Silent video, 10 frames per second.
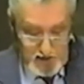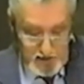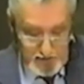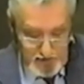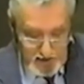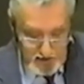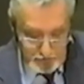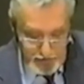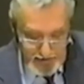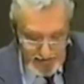They've not
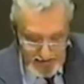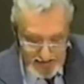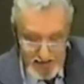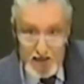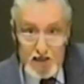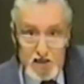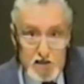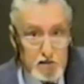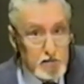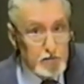completely ceased
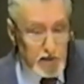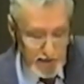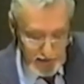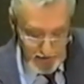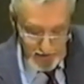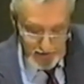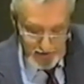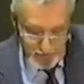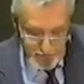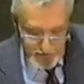playing
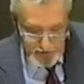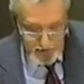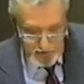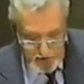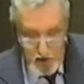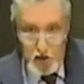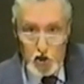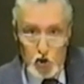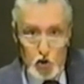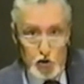games,
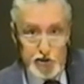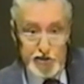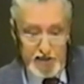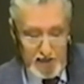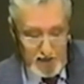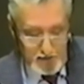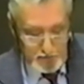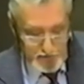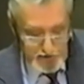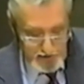loser
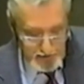games,